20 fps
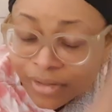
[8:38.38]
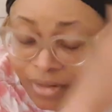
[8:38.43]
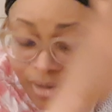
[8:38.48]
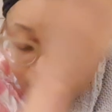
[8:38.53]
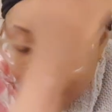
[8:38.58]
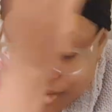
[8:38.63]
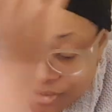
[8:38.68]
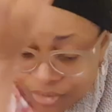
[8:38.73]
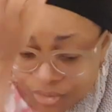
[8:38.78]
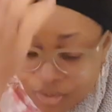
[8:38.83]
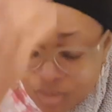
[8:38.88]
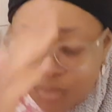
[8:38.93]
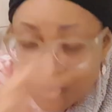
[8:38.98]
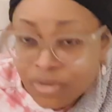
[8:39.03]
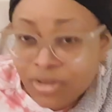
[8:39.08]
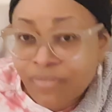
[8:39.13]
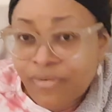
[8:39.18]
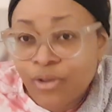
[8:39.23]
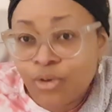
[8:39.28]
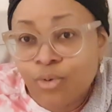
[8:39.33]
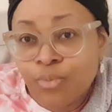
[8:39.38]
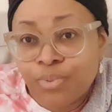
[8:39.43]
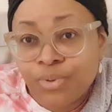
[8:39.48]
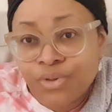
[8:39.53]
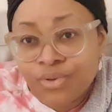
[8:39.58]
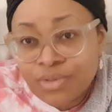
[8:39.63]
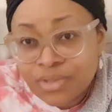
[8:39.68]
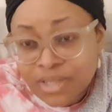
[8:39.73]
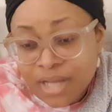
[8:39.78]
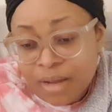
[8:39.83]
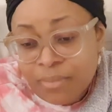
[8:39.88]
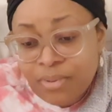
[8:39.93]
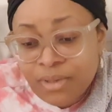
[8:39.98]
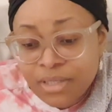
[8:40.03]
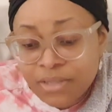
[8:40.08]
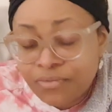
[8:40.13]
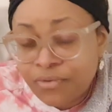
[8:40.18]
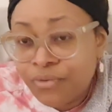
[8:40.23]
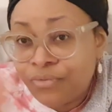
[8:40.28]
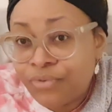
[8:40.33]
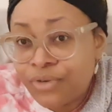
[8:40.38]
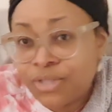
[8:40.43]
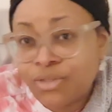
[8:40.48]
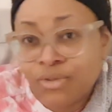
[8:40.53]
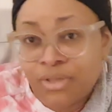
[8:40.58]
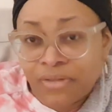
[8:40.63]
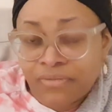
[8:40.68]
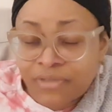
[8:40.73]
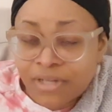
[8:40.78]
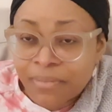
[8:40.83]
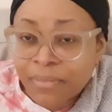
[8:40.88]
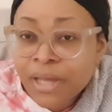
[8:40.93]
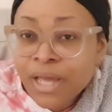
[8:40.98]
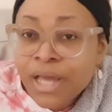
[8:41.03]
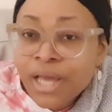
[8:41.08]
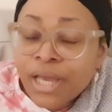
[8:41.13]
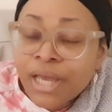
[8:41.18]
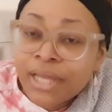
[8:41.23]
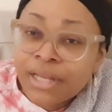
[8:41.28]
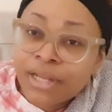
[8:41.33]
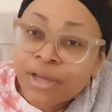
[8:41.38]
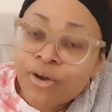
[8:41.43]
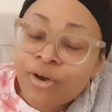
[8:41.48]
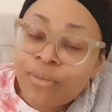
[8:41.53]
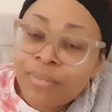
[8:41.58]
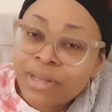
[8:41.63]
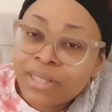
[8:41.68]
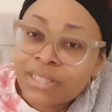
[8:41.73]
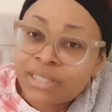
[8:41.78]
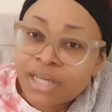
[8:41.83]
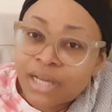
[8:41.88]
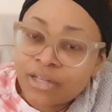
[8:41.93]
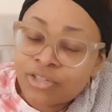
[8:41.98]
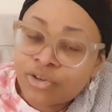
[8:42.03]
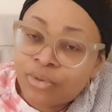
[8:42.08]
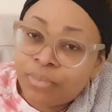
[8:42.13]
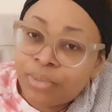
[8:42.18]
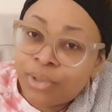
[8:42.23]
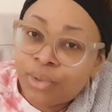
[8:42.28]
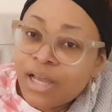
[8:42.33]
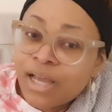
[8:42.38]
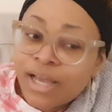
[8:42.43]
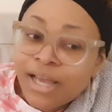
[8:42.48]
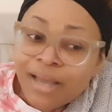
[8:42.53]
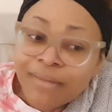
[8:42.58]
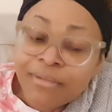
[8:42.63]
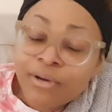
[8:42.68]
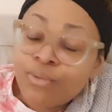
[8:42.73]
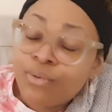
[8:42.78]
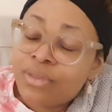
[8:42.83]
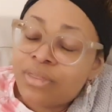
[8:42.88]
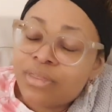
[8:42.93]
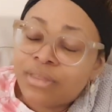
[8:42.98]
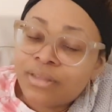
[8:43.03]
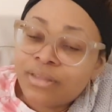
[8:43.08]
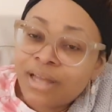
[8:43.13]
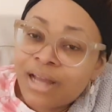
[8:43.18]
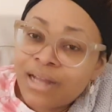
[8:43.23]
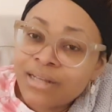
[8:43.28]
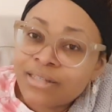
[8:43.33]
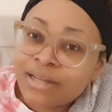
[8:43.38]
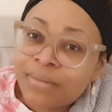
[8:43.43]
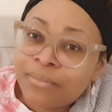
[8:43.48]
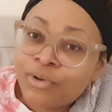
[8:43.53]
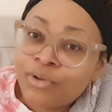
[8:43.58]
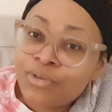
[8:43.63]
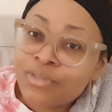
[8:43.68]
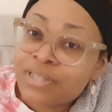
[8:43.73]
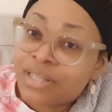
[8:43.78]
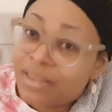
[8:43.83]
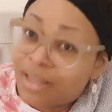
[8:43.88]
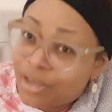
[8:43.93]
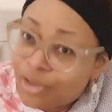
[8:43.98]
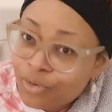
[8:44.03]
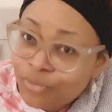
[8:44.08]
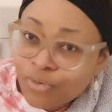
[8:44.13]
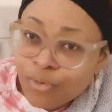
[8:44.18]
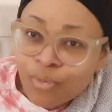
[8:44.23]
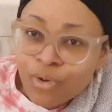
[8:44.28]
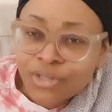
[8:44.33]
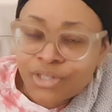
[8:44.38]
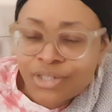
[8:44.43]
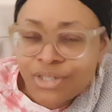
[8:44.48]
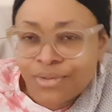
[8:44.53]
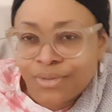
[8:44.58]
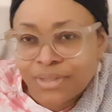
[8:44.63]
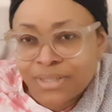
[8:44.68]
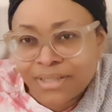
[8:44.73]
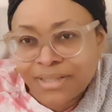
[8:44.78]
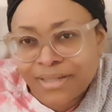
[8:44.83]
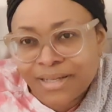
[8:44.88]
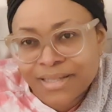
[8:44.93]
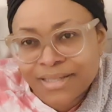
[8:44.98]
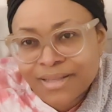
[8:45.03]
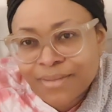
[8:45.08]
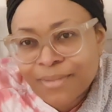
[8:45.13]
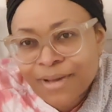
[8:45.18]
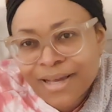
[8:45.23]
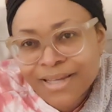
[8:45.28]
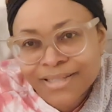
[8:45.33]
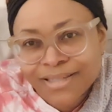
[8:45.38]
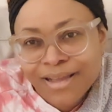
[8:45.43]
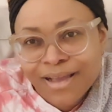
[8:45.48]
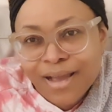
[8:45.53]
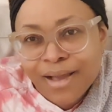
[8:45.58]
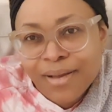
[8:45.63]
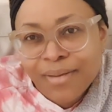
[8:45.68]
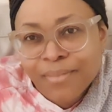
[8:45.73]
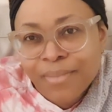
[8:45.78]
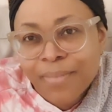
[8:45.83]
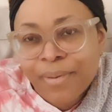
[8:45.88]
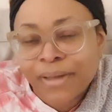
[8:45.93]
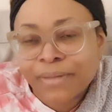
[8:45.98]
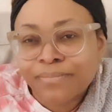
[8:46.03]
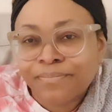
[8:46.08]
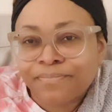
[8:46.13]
I don't know, whatever your opinions are, please feel free to leave them in the comment section below. And with that, I'm going to say thank you for watching. Until the next time, guys. Bye-bye.